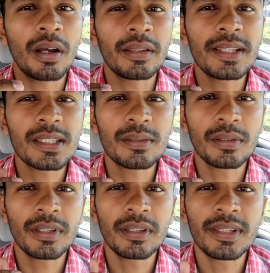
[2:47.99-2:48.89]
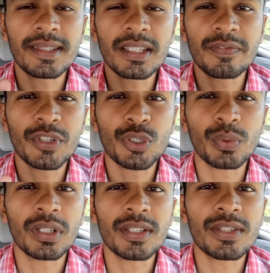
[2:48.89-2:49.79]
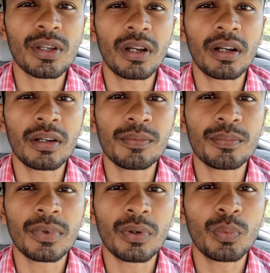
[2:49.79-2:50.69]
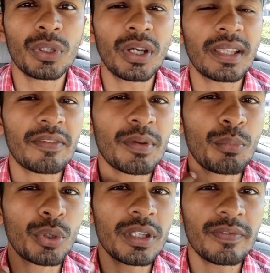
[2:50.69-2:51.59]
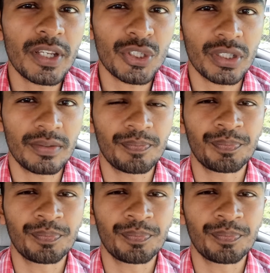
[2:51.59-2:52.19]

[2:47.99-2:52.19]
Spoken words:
these individuals will not have the motivation